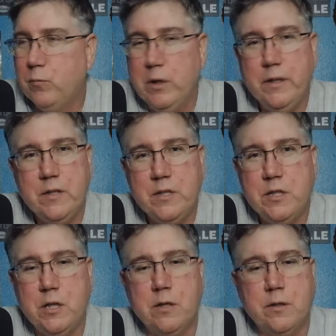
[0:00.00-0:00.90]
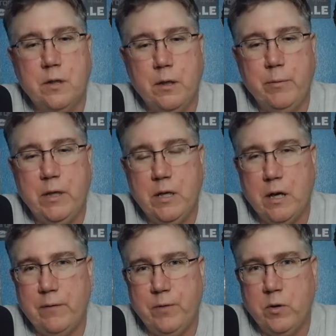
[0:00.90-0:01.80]
Really, this year is going to be a
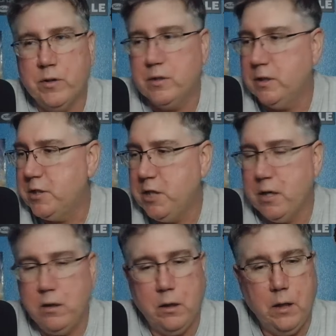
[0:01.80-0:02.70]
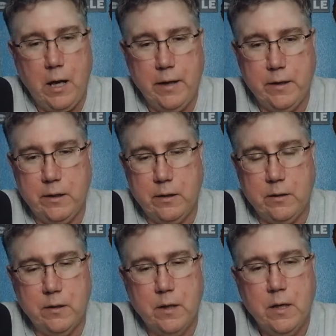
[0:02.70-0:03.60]
year I focus on the channel a lot
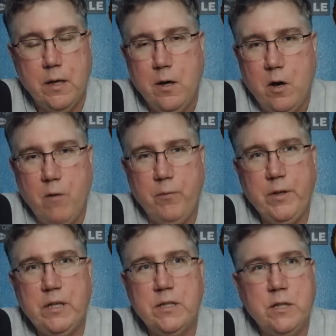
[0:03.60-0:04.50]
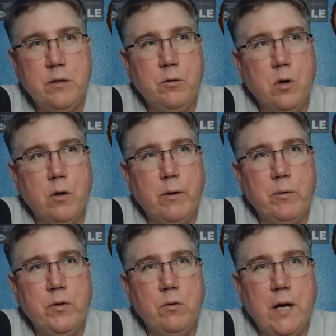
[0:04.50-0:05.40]
and hopefully continue growing
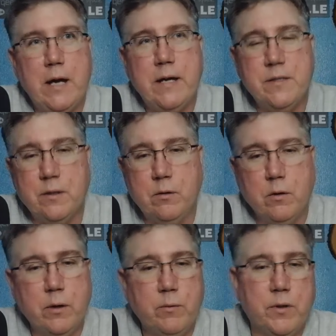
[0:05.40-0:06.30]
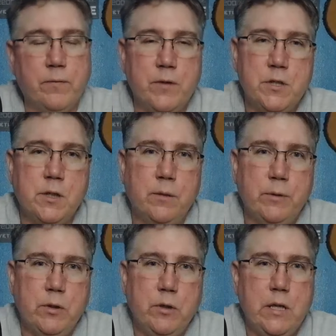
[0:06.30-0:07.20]
with you guys and growing with the fishing
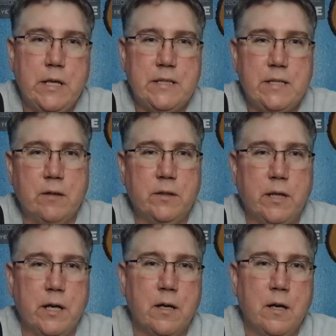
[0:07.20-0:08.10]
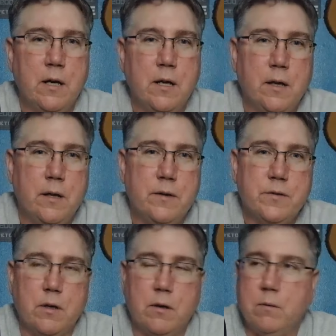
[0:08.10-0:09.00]
community that's out there.
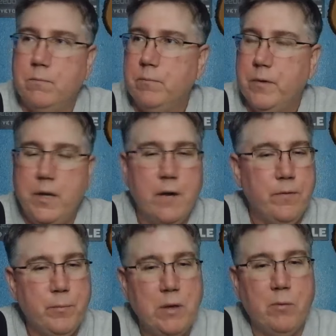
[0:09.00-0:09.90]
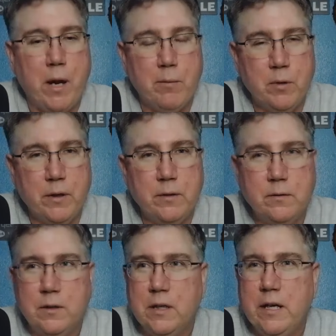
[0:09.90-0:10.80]
So, enough of me rambling.
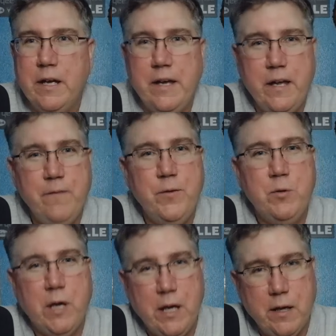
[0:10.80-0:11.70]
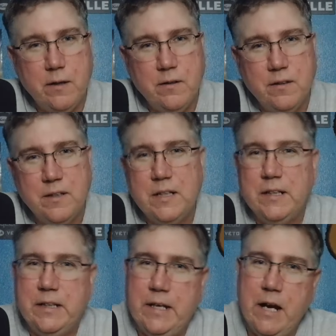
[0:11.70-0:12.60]
If you can,
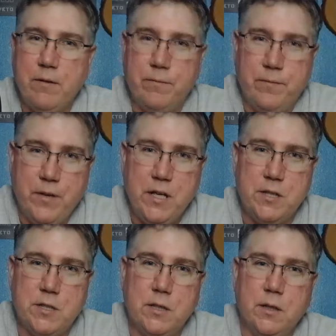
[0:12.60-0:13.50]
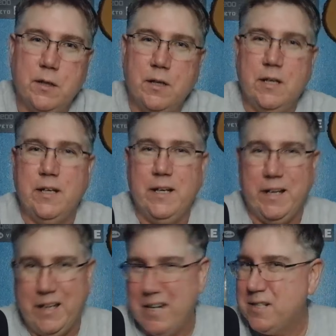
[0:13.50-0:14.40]
get out and fish.
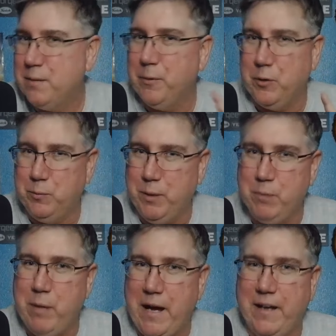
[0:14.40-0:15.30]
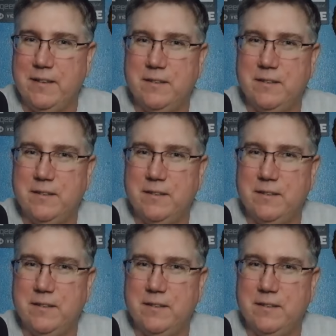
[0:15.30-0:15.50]
Catch some of those big bass.